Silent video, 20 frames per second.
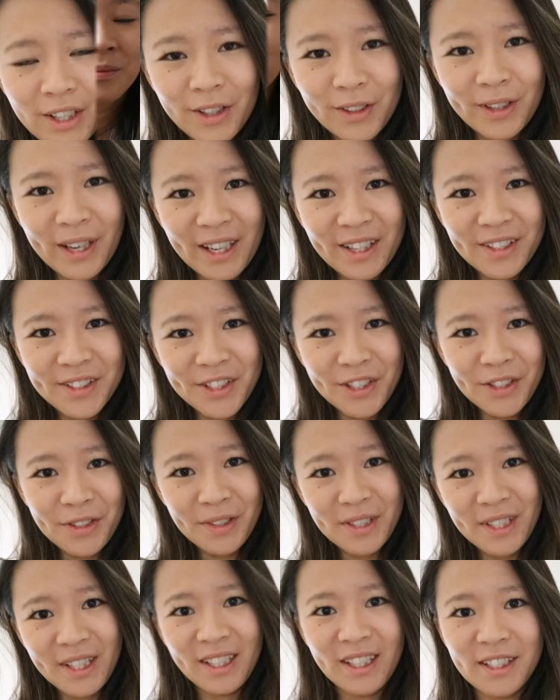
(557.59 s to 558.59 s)
Okay, so
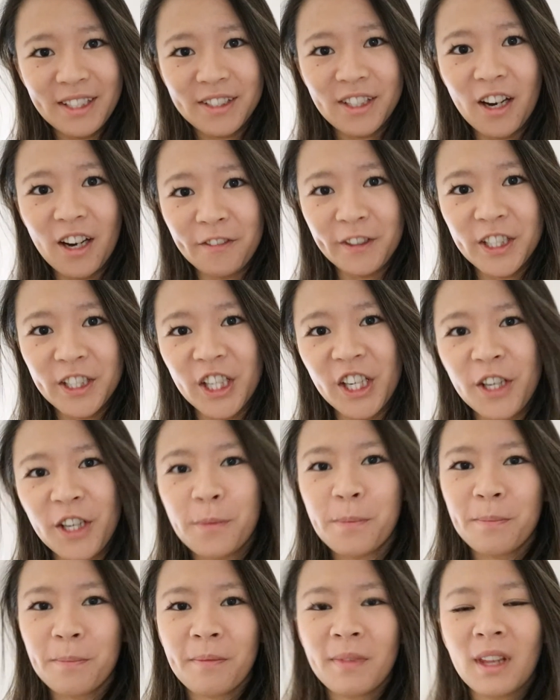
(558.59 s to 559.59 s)
it is coffee
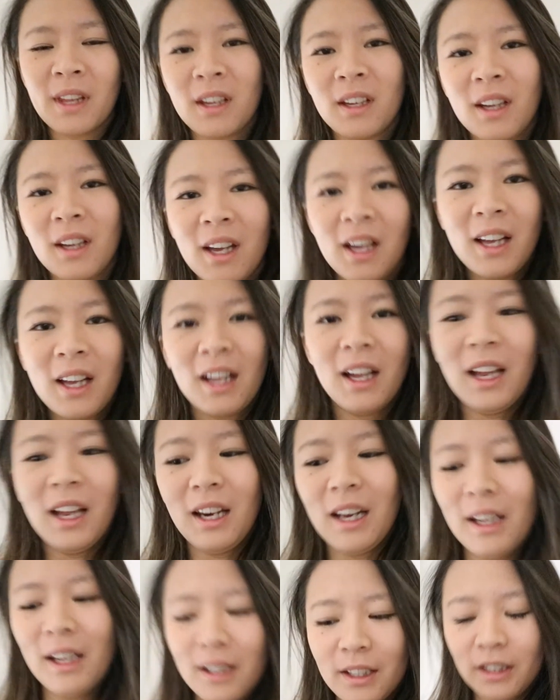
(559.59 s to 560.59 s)
time.
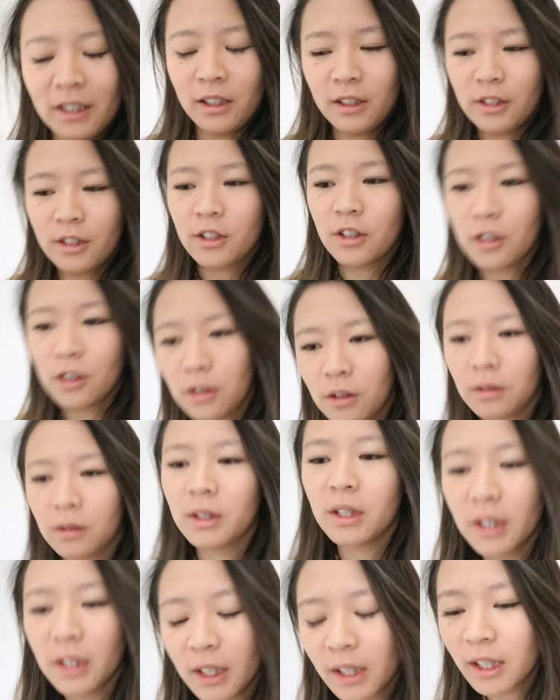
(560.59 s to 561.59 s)
Let's go
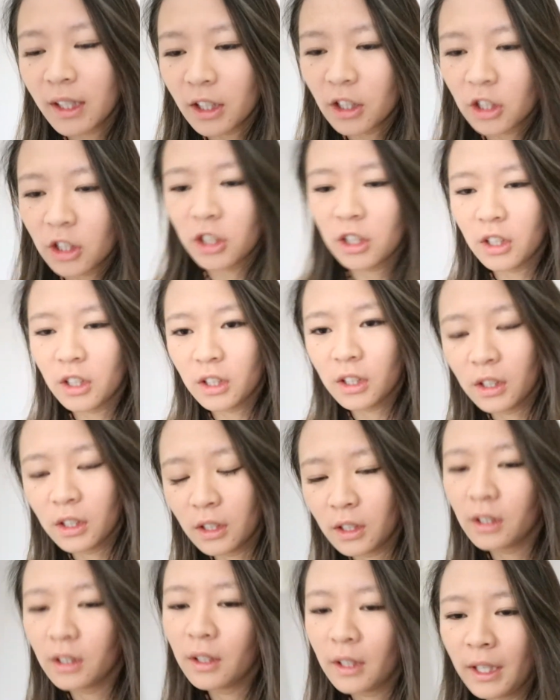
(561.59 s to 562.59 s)
to the
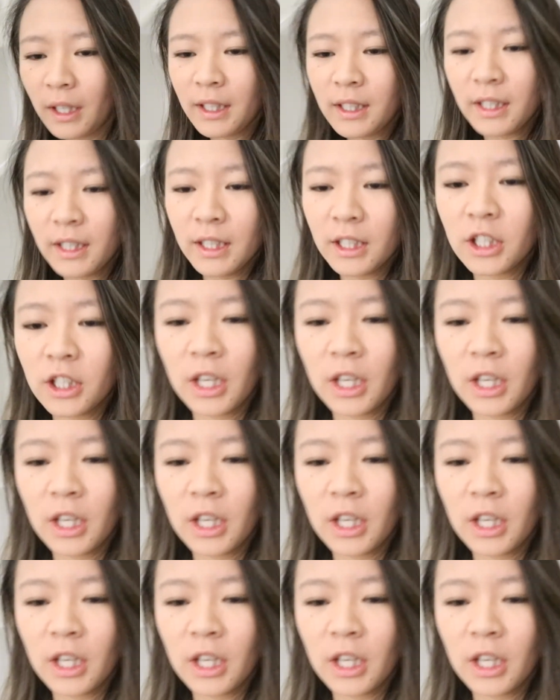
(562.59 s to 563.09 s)
kitchen. Hey TJ.